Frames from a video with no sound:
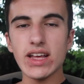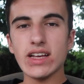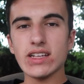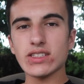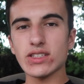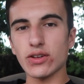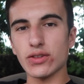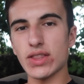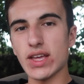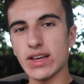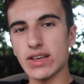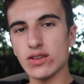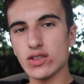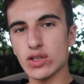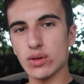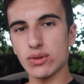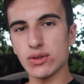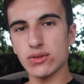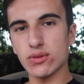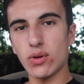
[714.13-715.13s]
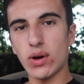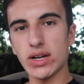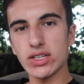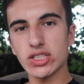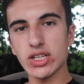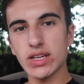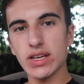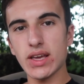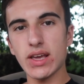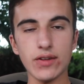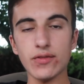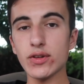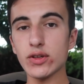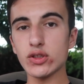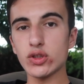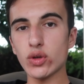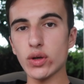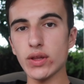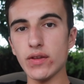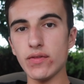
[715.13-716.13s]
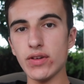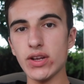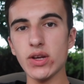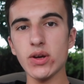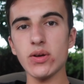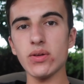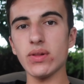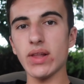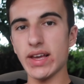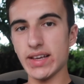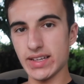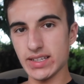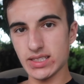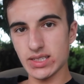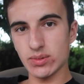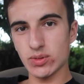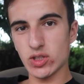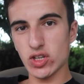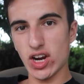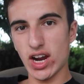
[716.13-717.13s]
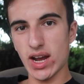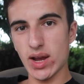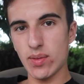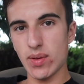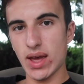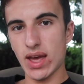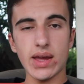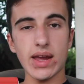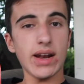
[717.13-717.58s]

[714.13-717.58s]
So thank you so much for watching. And if you enjoyed the video, like and subscribe.